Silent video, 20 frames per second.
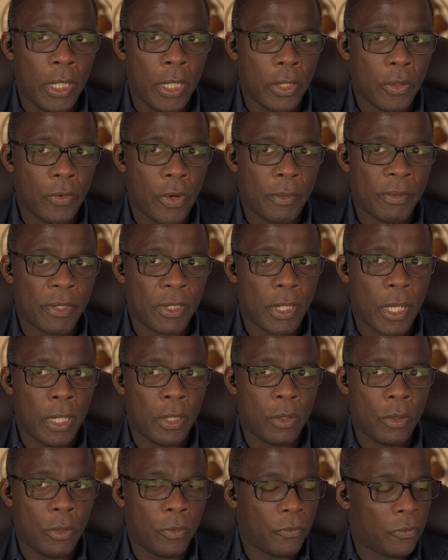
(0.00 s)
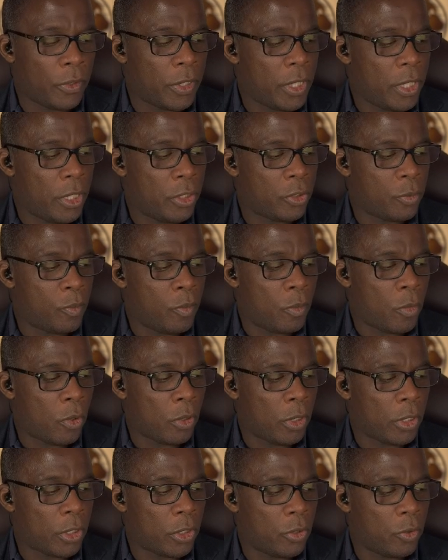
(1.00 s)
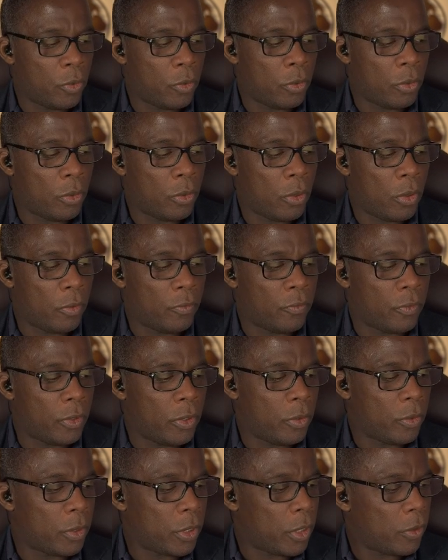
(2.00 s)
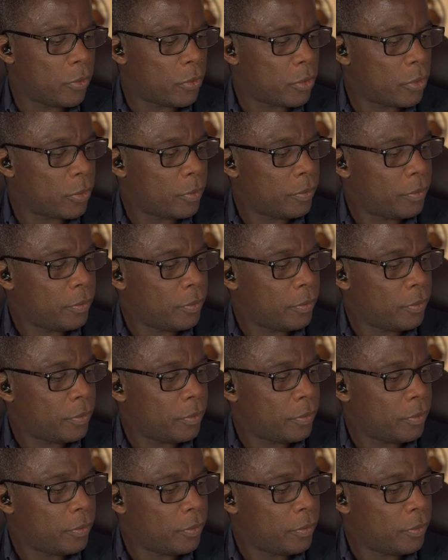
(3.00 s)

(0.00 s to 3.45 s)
Krebs cycle for each molecule of glucose.